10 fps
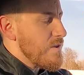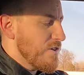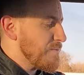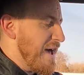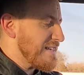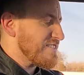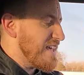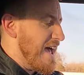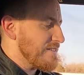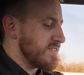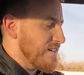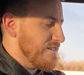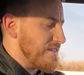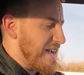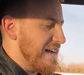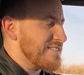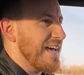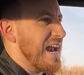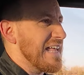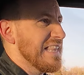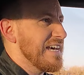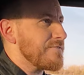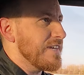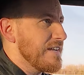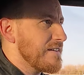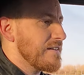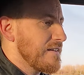which makes sense because, like I said, I lifted.